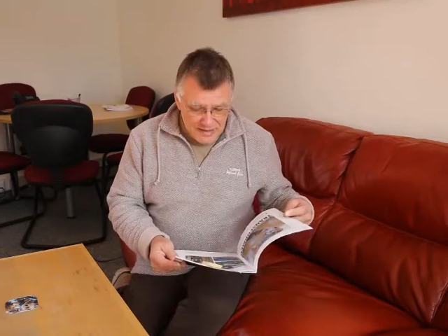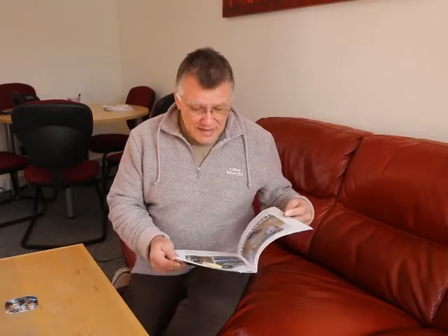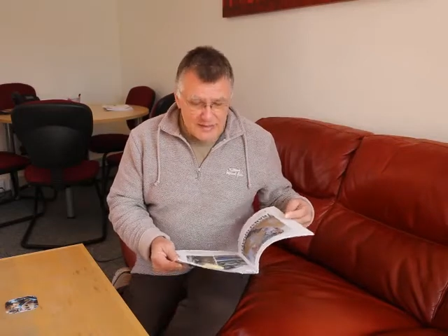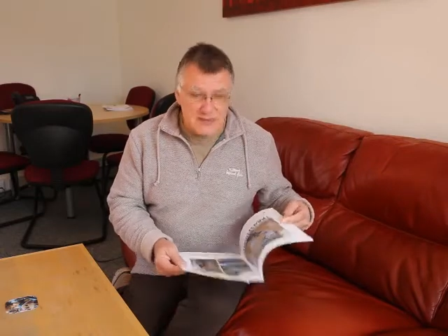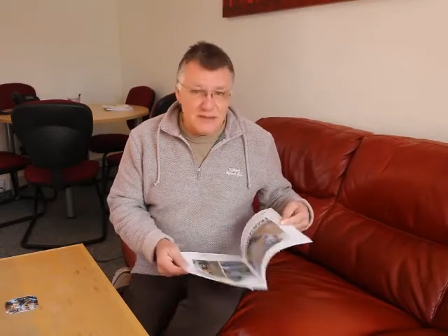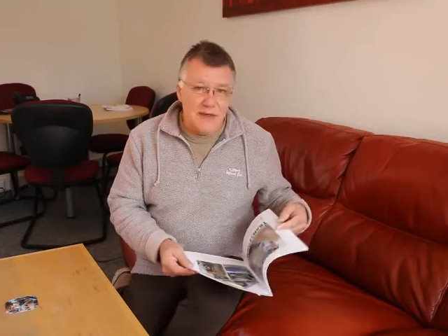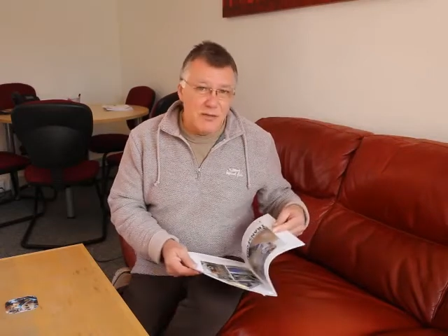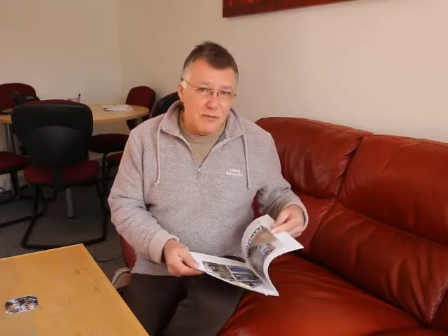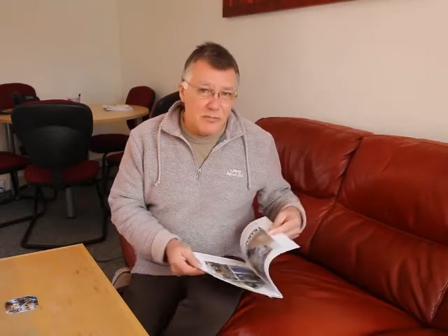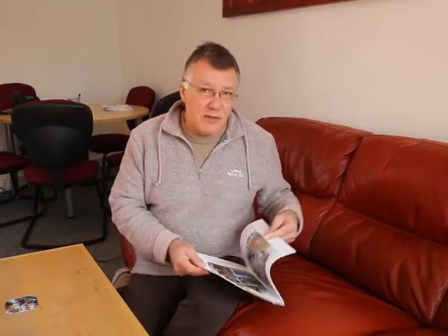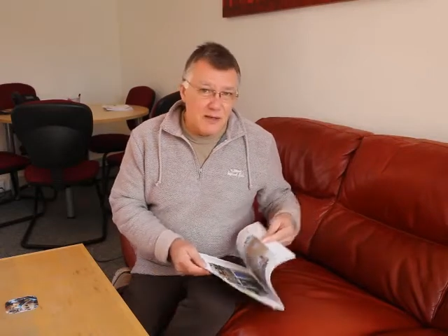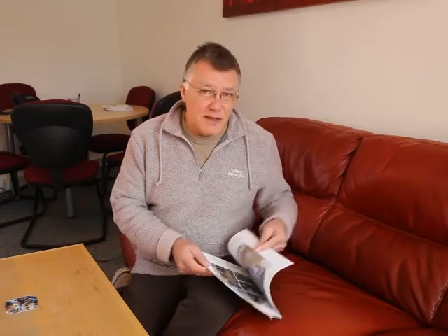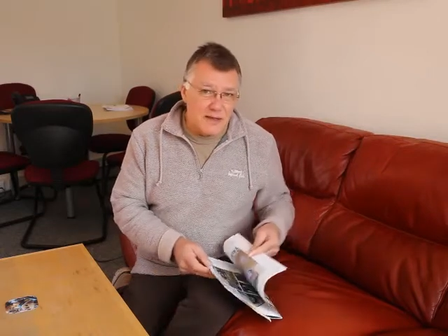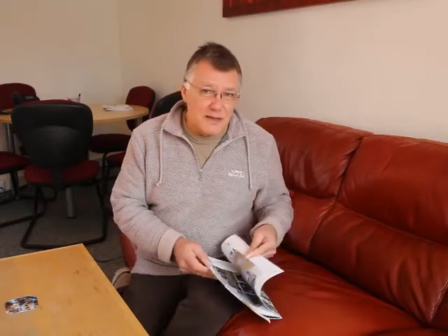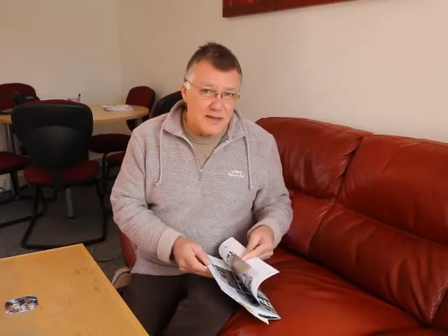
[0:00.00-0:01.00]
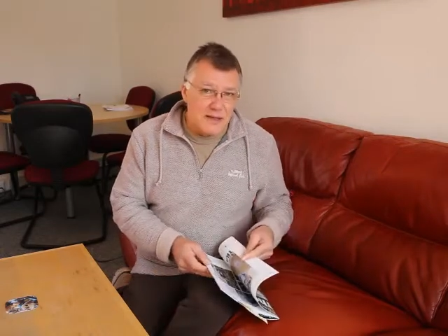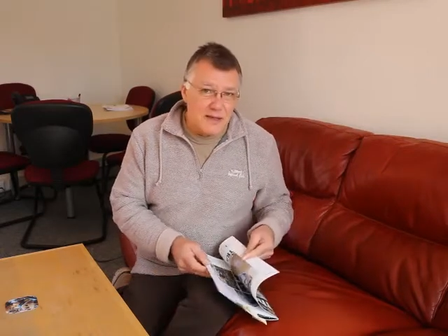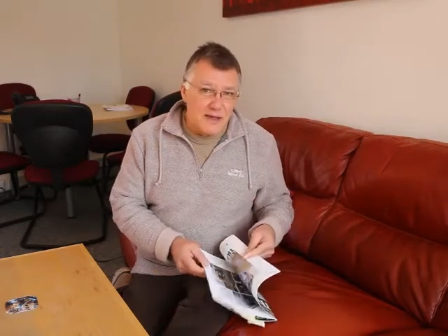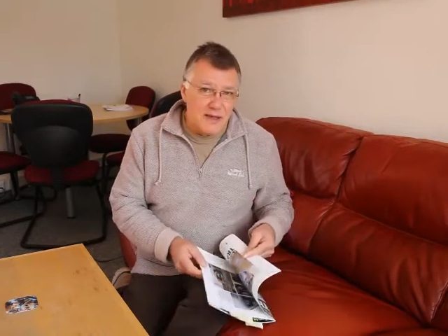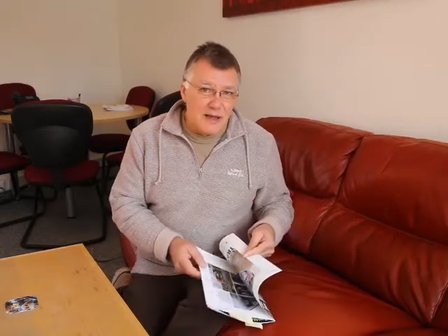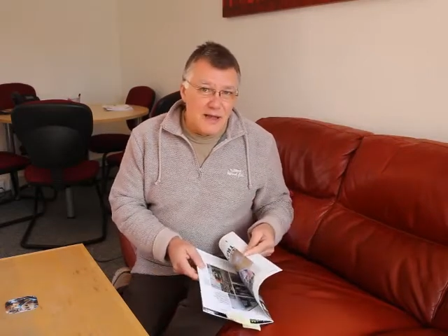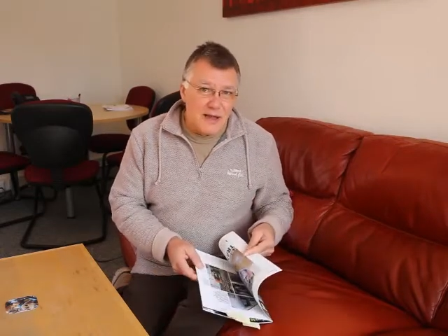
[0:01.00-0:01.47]
It is a complete
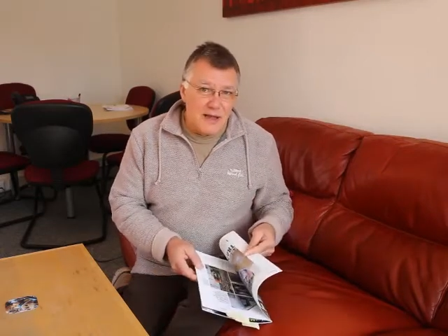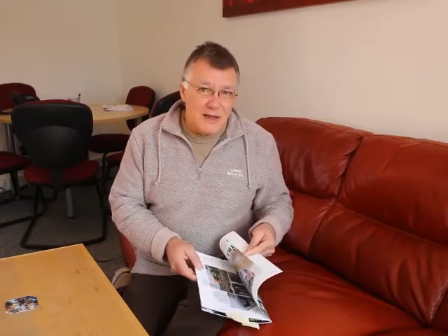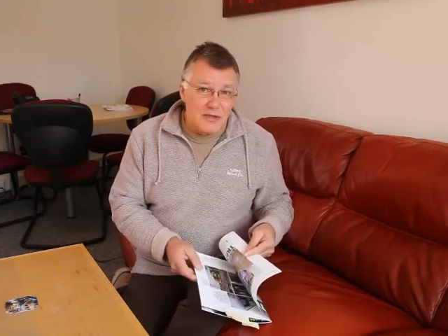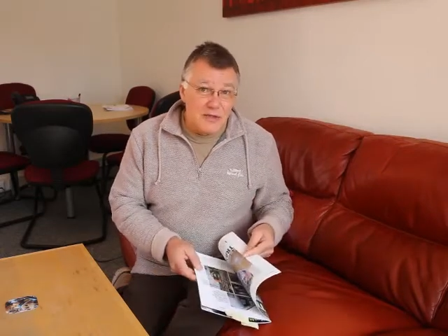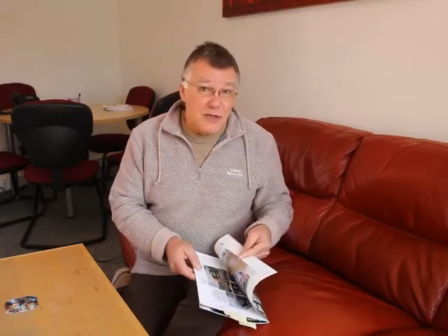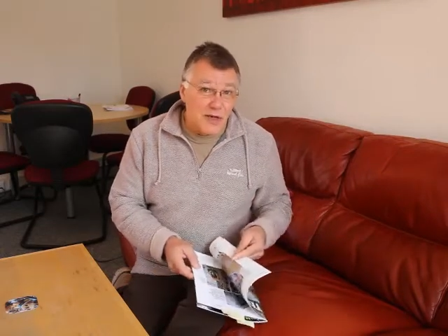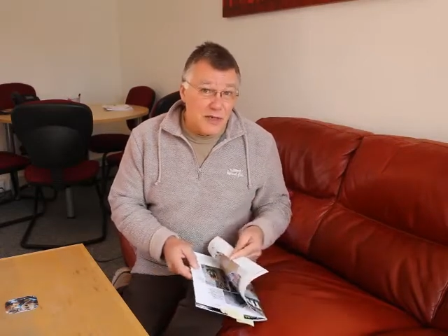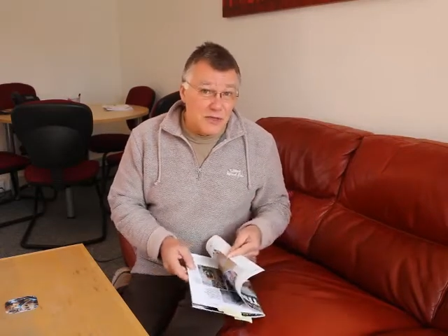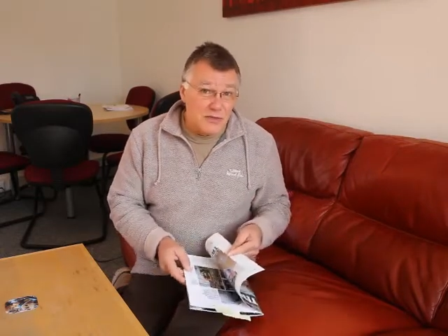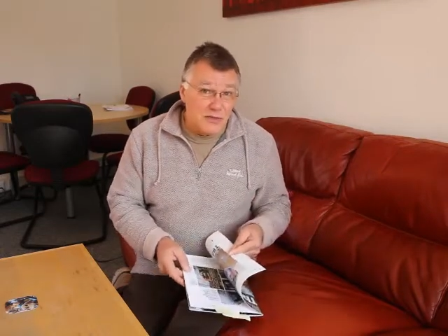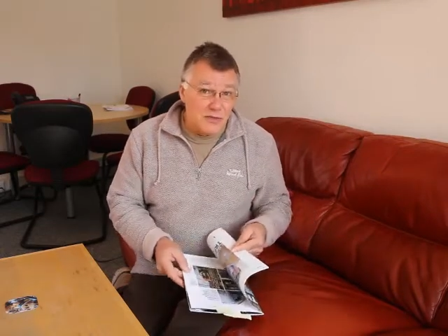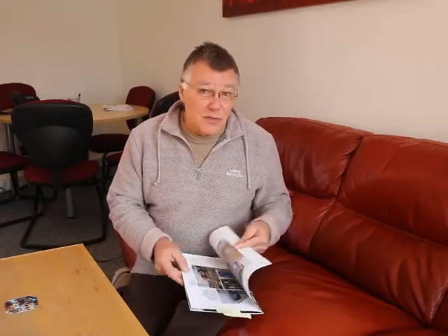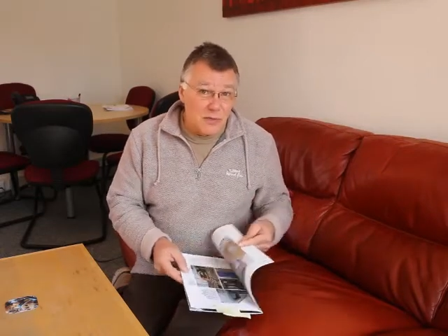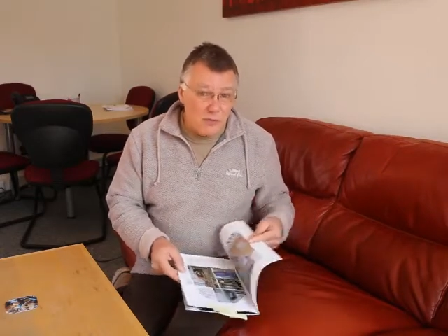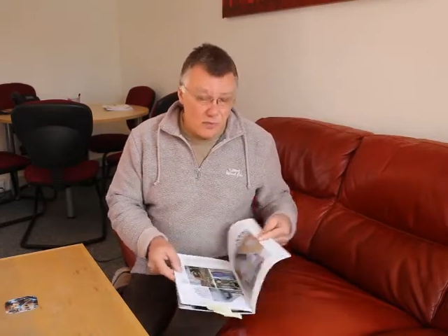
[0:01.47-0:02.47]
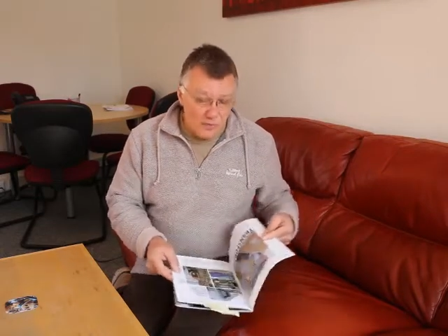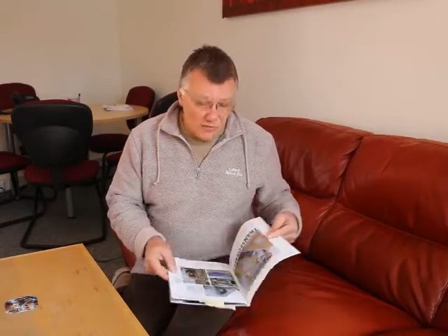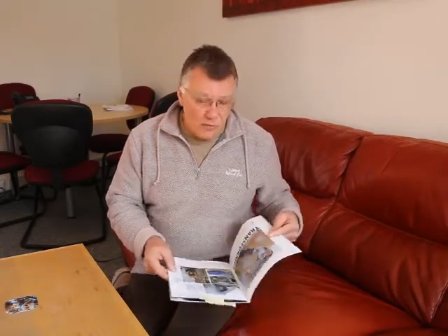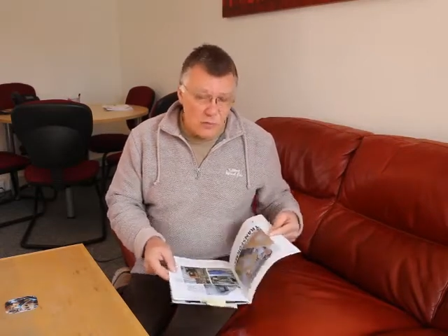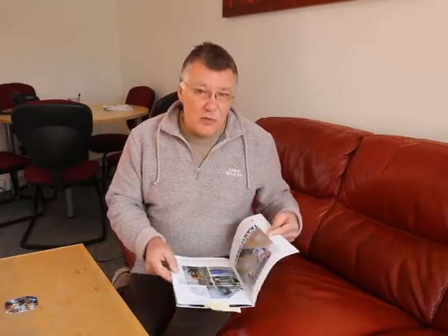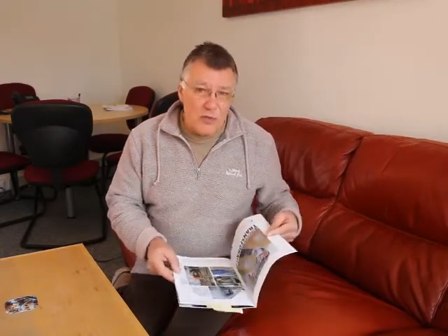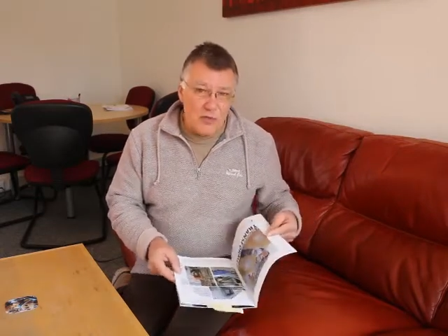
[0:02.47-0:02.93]
change from
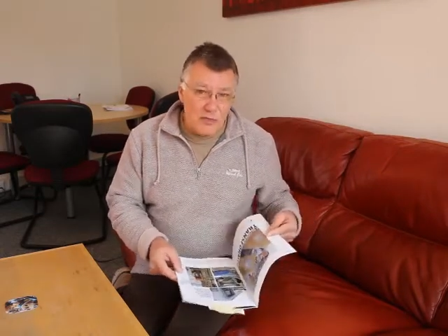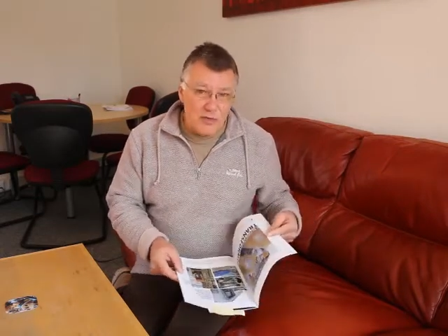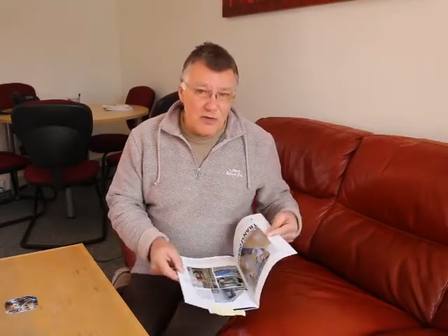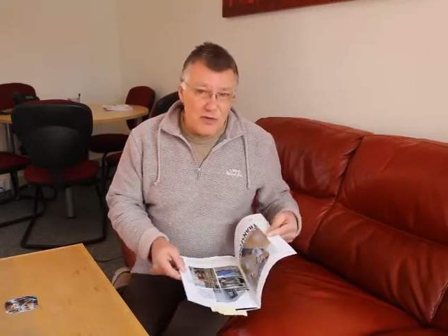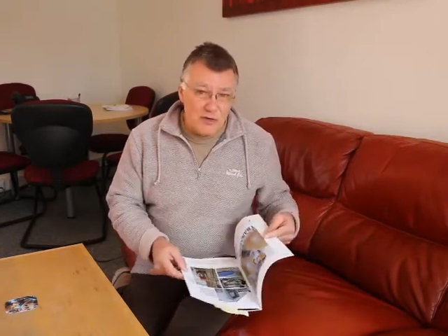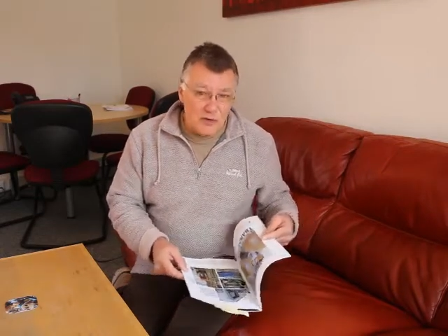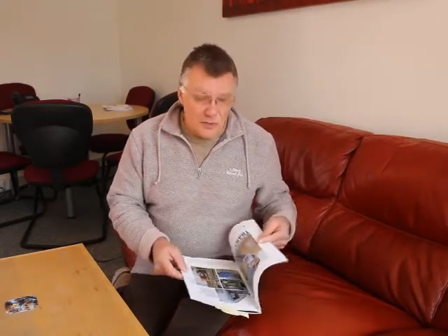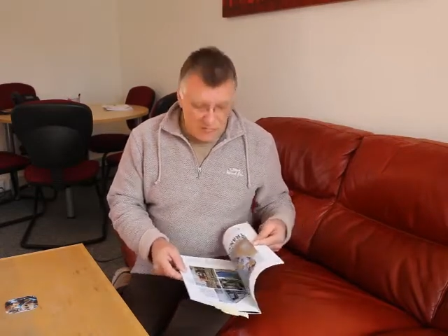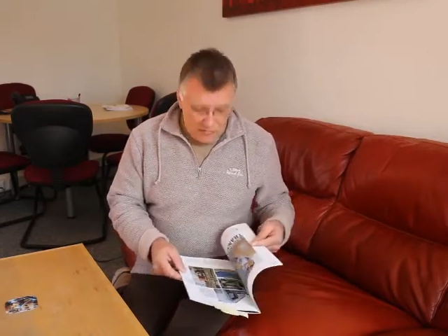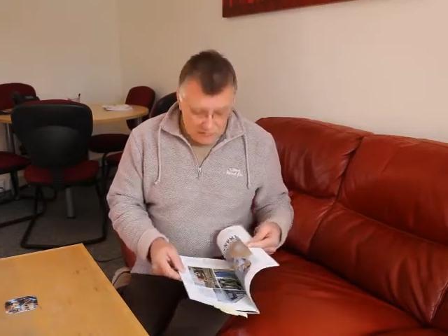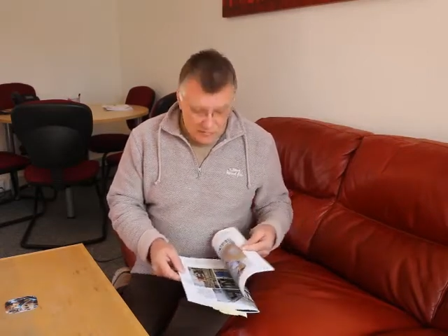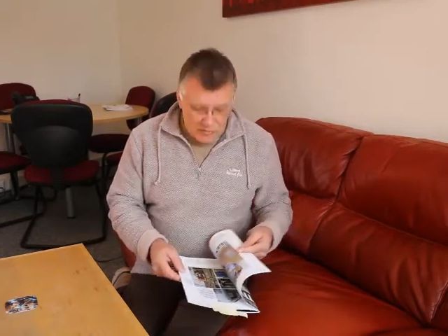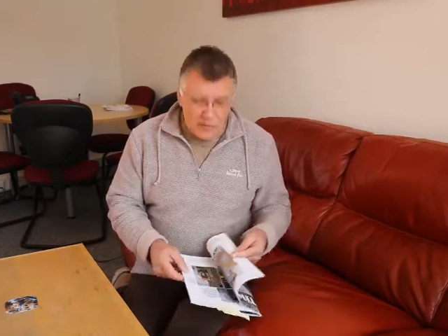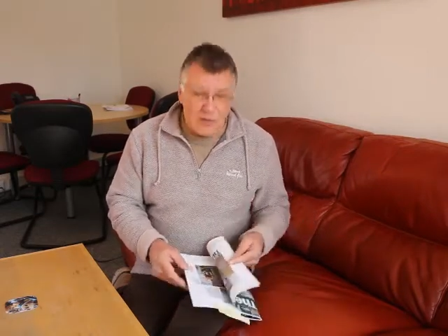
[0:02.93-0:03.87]
what we've been doing before.